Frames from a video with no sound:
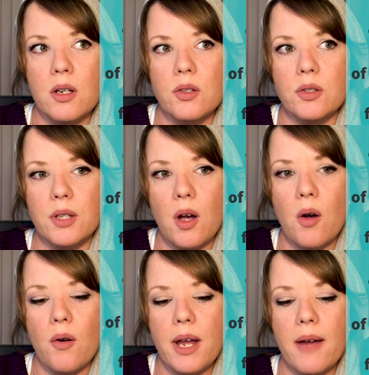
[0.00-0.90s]

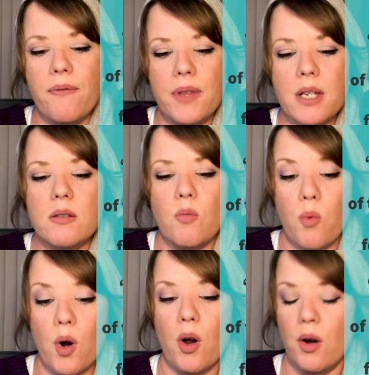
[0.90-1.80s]
So if this
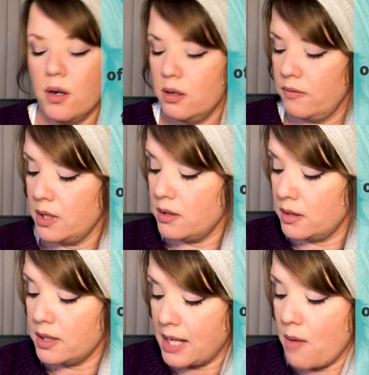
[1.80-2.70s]
word, this is
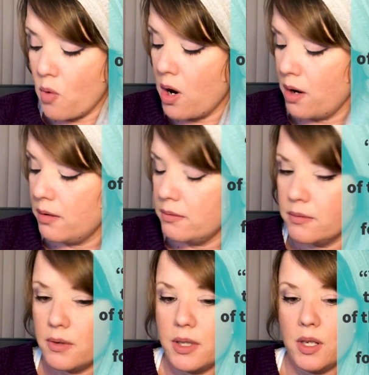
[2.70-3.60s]
the same word.
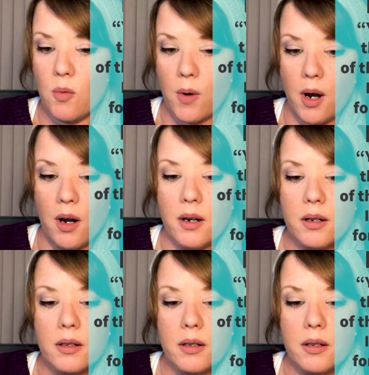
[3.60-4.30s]
It's the word,